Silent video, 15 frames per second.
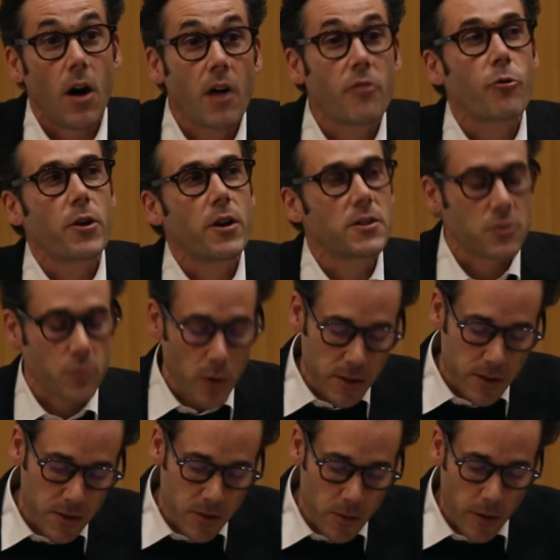offering us
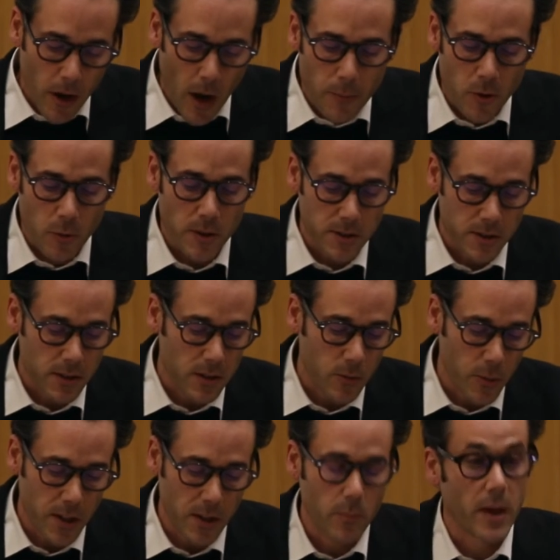reasons to be optimistic
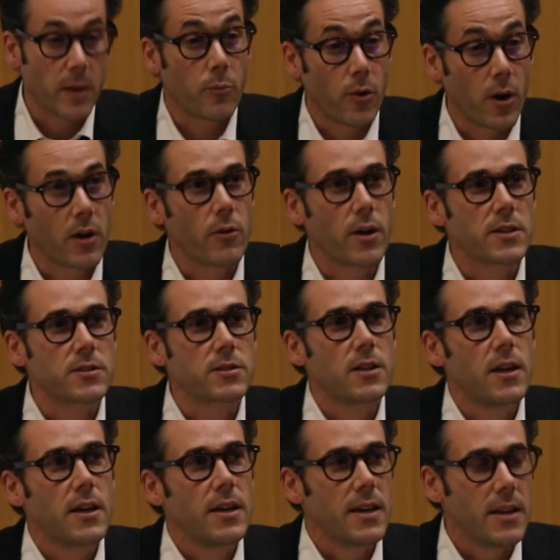that we can make progress
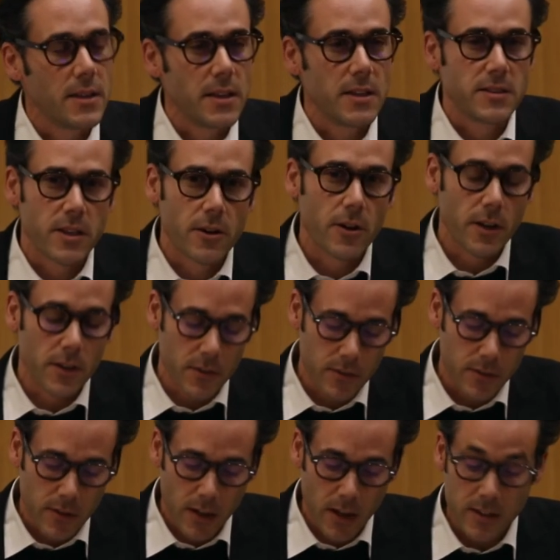in these
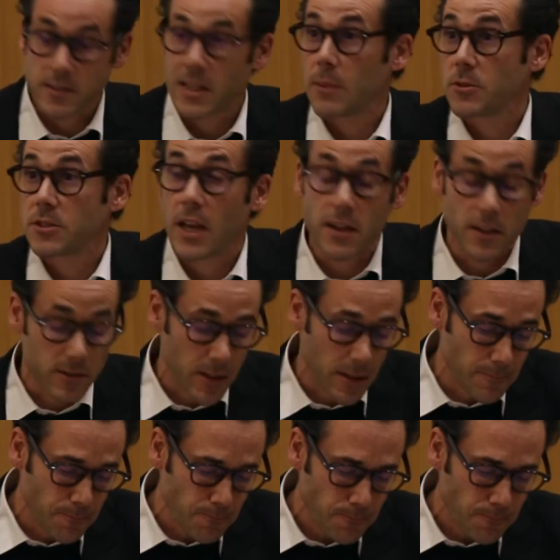areas simultaneously.